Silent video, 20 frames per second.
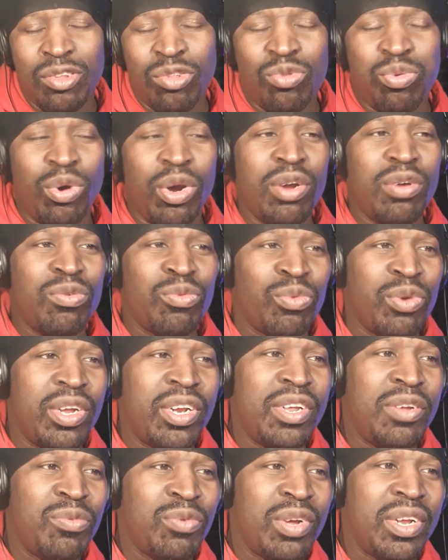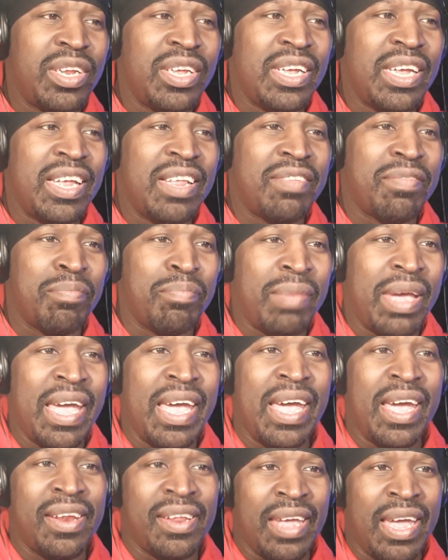Twork really, really is
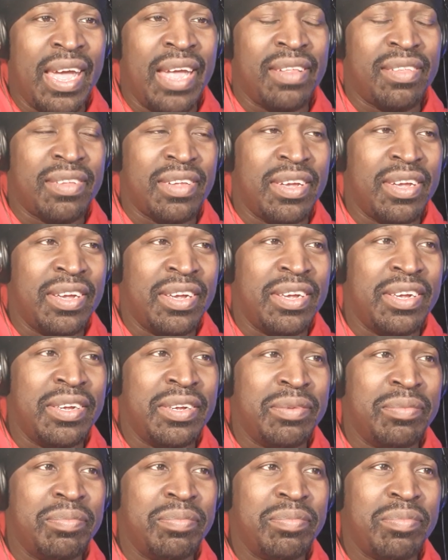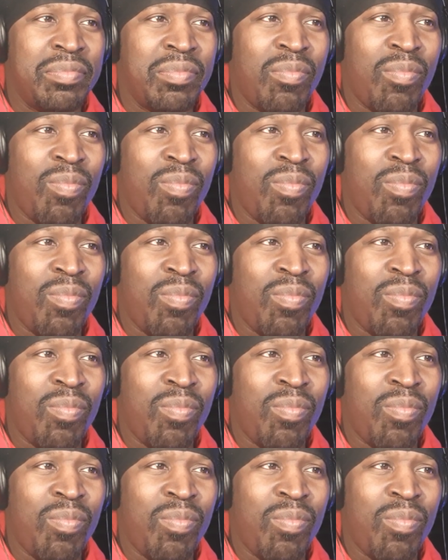mad at the